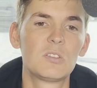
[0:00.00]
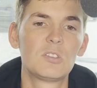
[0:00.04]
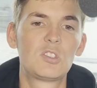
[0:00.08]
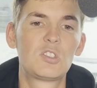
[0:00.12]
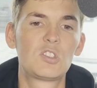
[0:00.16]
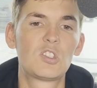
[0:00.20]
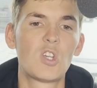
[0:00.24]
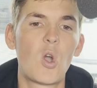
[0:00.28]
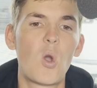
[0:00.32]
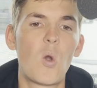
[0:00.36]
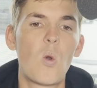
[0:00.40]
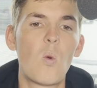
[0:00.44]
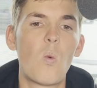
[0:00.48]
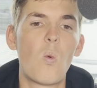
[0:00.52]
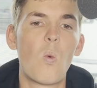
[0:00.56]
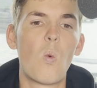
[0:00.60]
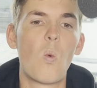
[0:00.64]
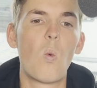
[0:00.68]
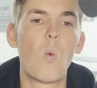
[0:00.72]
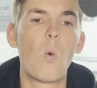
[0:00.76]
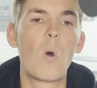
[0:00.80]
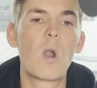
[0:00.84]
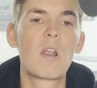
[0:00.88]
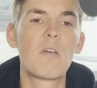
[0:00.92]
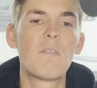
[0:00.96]
So,
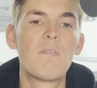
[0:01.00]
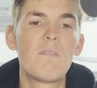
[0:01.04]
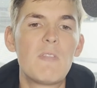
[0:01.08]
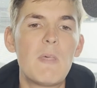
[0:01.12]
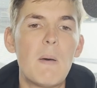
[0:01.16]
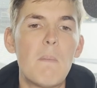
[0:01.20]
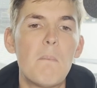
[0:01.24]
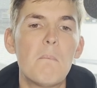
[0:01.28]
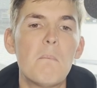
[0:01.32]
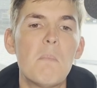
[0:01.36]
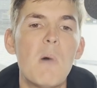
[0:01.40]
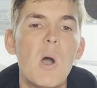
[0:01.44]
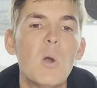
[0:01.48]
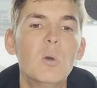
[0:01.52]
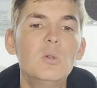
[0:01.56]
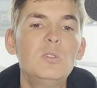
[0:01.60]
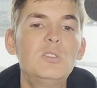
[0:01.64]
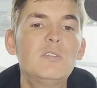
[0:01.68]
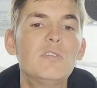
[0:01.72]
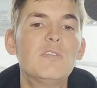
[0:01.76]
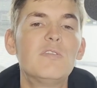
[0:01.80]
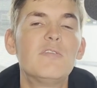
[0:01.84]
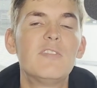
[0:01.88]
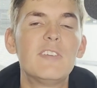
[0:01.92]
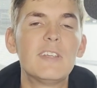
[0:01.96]
one of the
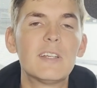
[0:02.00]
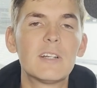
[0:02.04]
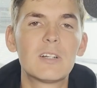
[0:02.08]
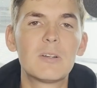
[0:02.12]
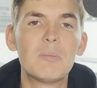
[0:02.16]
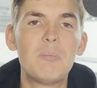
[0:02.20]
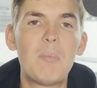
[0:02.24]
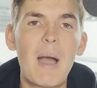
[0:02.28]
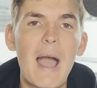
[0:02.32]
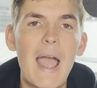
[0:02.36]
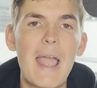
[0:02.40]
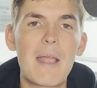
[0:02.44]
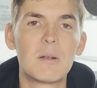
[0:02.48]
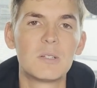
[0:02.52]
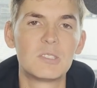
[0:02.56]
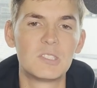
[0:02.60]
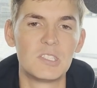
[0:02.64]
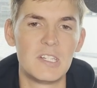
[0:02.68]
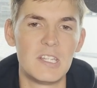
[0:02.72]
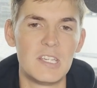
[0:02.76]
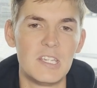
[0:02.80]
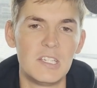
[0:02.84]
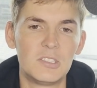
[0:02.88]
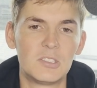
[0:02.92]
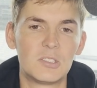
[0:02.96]
most feared pirates
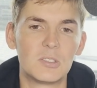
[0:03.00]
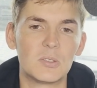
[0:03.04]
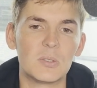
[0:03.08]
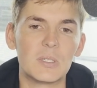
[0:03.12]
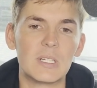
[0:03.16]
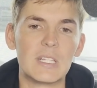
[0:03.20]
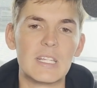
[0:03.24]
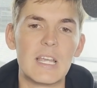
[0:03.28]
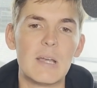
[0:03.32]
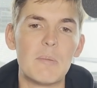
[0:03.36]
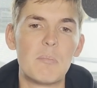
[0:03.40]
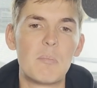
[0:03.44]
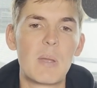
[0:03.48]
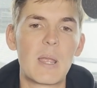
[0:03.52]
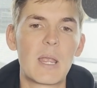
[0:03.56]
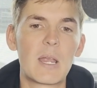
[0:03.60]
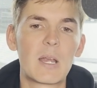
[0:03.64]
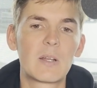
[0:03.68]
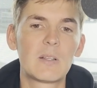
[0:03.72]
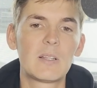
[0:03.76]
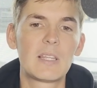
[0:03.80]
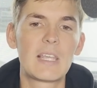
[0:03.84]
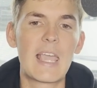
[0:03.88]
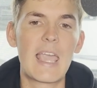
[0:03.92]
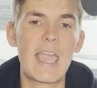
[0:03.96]
in history
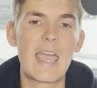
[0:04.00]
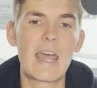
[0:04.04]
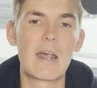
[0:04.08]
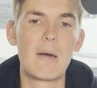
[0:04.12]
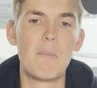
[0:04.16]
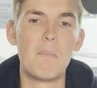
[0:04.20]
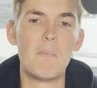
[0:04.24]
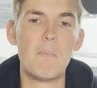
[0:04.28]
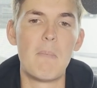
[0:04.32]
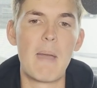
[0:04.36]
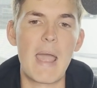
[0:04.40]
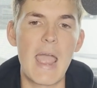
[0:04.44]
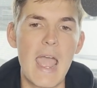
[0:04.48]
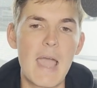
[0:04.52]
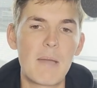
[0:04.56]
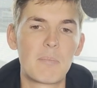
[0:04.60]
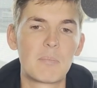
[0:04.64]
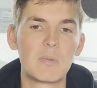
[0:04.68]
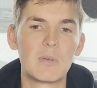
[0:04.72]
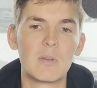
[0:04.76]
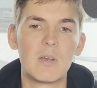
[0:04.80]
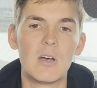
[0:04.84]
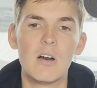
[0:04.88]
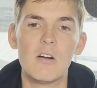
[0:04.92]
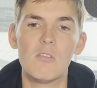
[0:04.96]
apparently had a
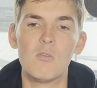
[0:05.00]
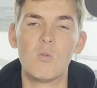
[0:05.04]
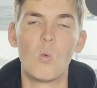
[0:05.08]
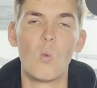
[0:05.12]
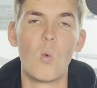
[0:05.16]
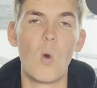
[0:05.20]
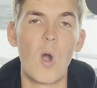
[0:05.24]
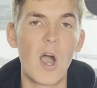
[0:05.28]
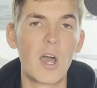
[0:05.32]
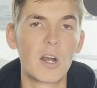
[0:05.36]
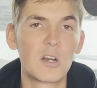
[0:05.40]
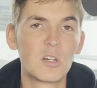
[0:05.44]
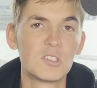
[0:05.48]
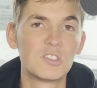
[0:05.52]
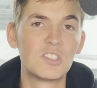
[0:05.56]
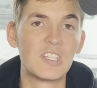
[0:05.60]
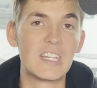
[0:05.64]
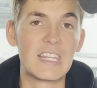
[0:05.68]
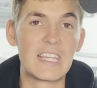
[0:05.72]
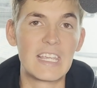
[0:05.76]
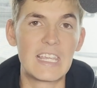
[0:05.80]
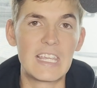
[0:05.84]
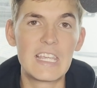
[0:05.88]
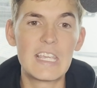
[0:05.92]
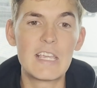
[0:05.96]
map of waters that
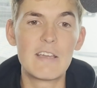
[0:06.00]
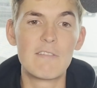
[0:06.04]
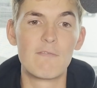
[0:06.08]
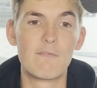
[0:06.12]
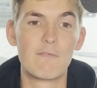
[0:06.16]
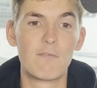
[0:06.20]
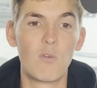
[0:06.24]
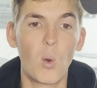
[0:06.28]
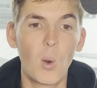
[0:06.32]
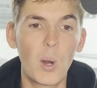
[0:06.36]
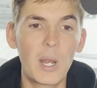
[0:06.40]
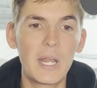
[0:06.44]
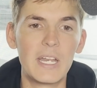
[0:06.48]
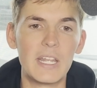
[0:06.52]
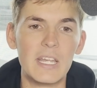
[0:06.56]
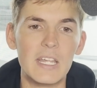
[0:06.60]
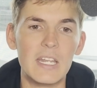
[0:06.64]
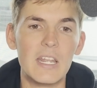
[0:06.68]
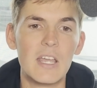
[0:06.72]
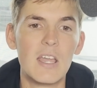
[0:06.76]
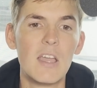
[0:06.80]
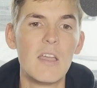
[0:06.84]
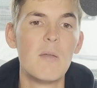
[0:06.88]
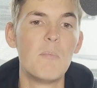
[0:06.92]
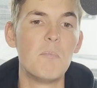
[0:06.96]
he
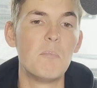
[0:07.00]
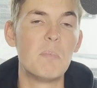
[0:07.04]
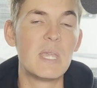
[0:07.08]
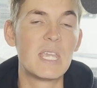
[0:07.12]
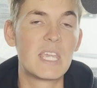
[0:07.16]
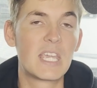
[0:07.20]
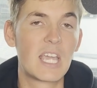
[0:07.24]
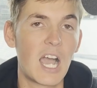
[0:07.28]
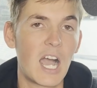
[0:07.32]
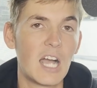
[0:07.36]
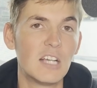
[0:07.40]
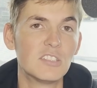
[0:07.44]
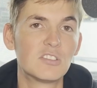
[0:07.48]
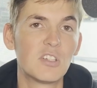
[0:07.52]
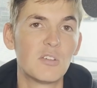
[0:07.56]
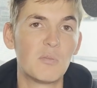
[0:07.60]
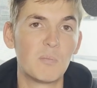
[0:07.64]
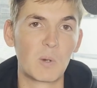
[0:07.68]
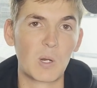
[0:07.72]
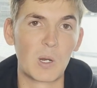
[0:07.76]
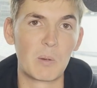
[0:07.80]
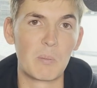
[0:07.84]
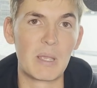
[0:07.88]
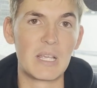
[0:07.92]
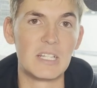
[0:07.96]
avoided because of
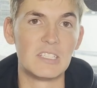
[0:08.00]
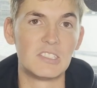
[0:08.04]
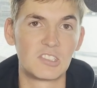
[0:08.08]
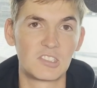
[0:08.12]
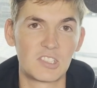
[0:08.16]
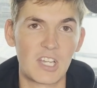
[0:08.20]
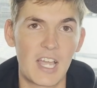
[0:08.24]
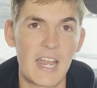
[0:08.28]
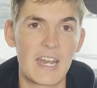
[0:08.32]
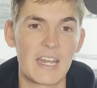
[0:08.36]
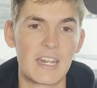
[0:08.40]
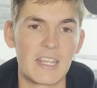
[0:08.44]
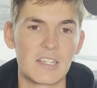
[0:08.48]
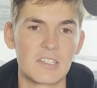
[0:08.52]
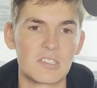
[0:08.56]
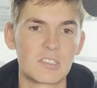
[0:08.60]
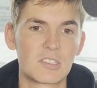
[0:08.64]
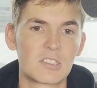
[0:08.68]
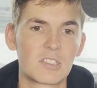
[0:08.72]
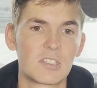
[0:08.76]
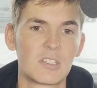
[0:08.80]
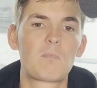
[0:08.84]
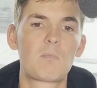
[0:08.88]
mermaid sightings.